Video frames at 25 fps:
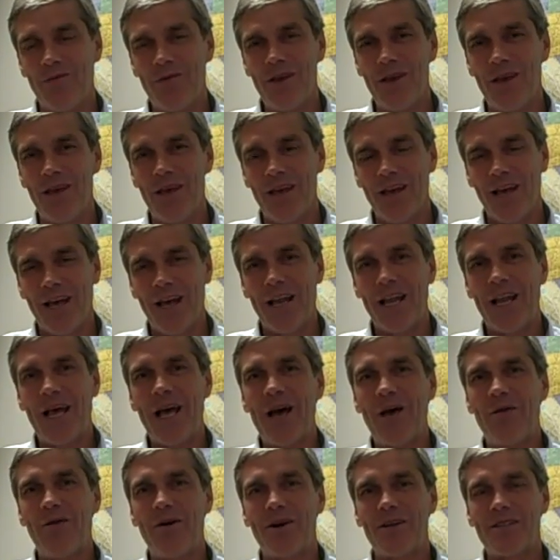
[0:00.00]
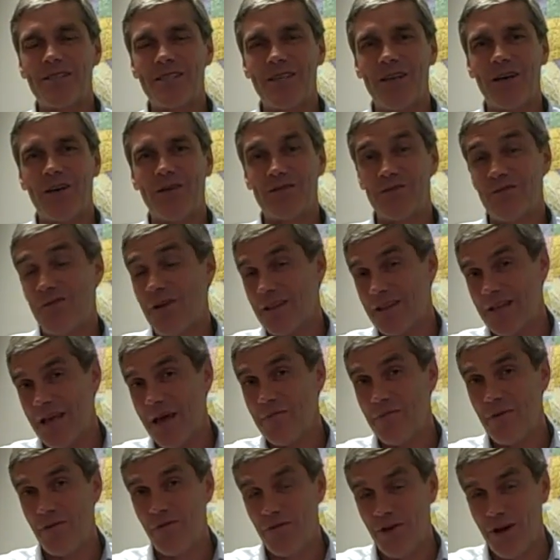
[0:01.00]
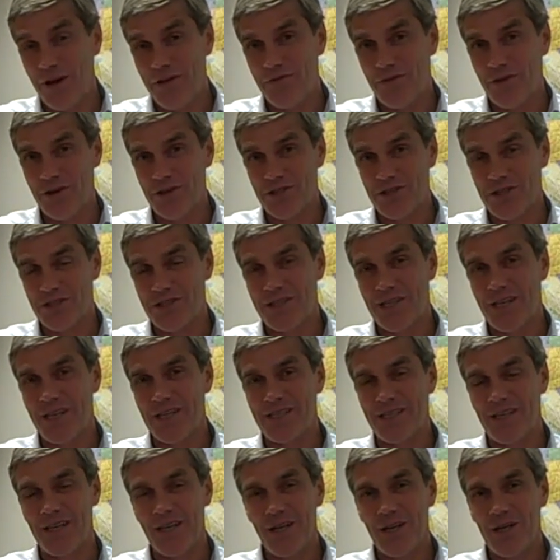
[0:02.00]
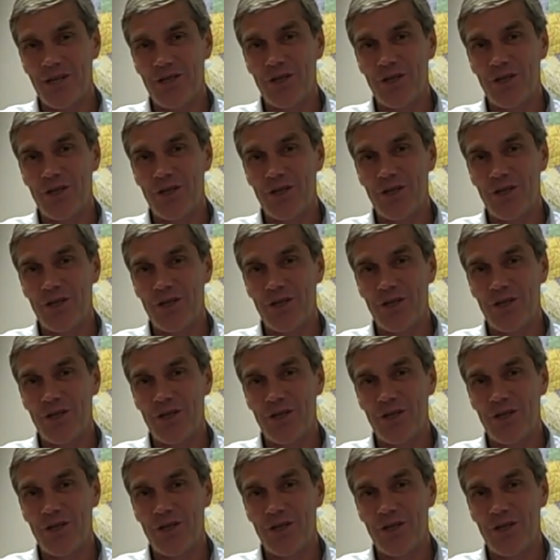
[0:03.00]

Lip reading: We allow ourselves, in fact, the Amplified Version says,